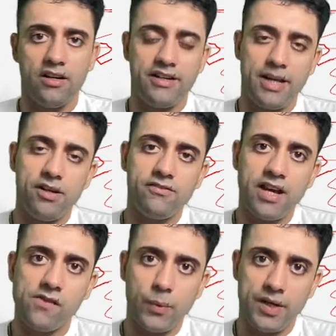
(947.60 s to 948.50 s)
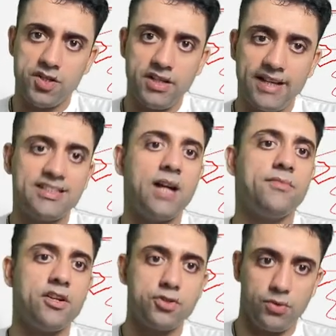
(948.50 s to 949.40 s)
table viva question,
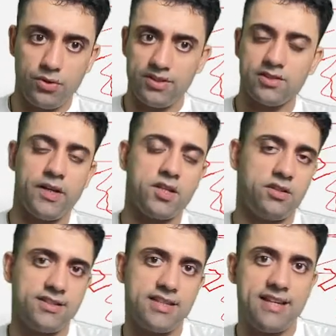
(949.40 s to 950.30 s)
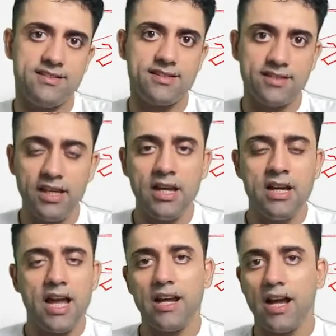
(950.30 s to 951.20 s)
examiner show you this question, this NCC,
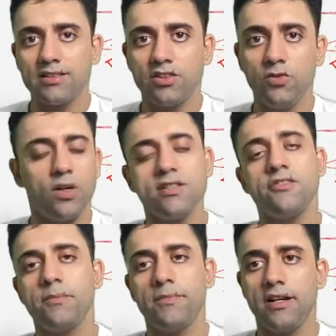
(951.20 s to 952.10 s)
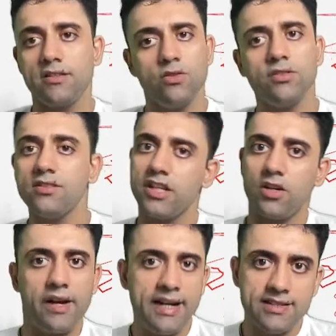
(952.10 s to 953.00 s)
and ask you what is the treatment, so
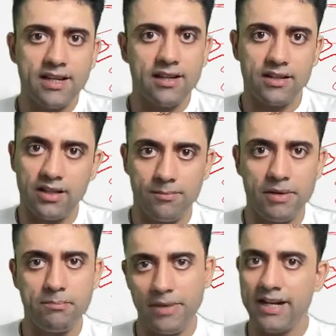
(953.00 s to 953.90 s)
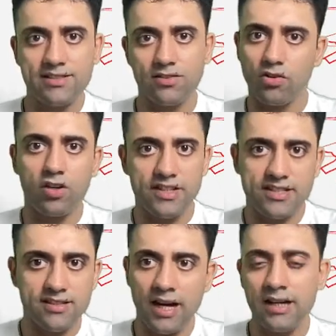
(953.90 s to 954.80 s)
steroids and prednisolone we
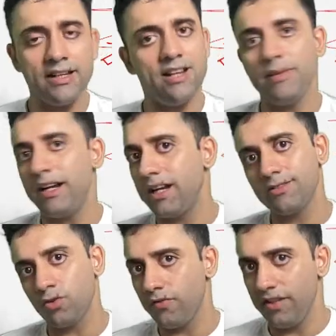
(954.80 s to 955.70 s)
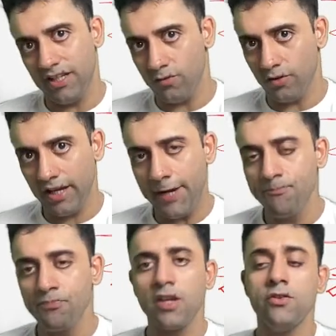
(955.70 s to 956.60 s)
start, and albendazole we give. Okay.
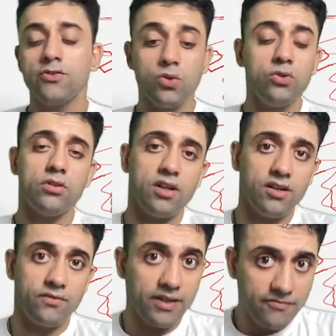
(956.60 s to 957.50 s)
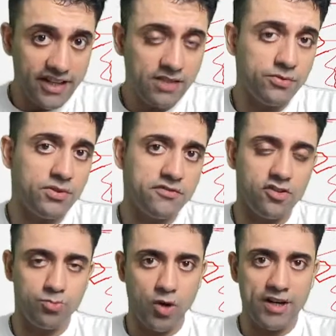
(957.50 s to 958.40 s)
So one very
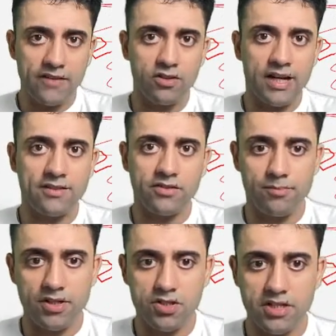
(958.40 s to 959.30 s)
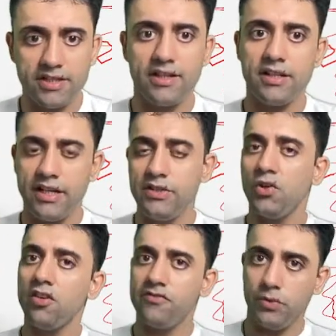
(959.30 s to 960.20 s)
beautiful point I would like to appreciate here: in
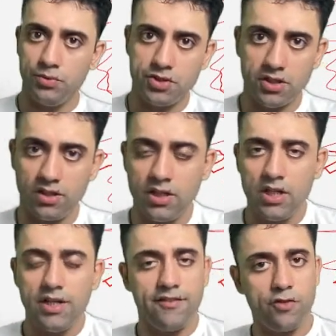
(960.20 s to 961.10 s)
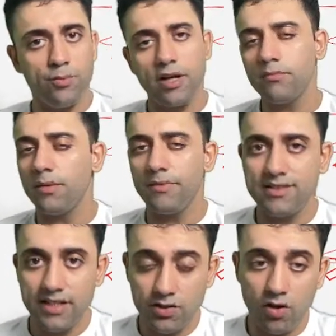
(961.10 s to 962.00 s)
your future, if you become
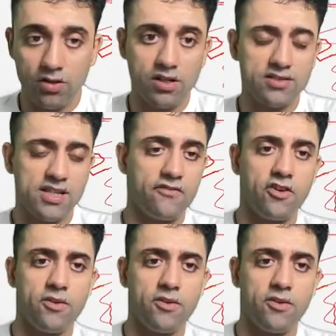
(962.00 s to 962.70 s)
amazing doctors, and if